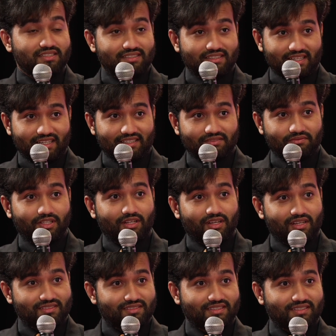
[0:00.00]
And
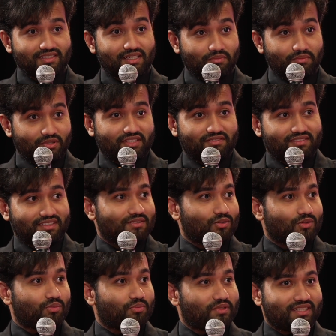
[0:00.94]
Velocity, I believe they're
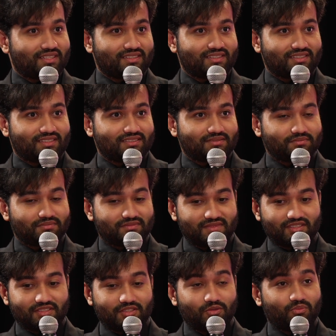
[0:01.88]
opening
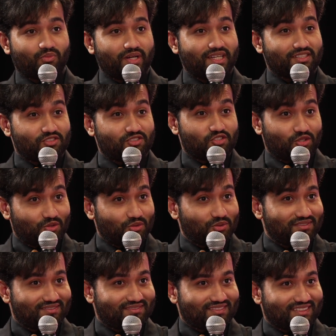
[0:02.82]
their new bay in
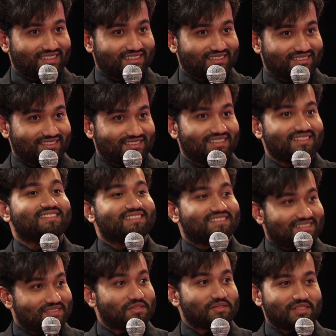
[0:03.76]
June. Like,
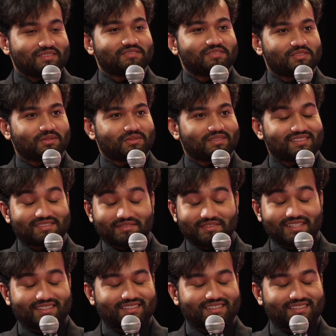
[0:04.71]
so it's great.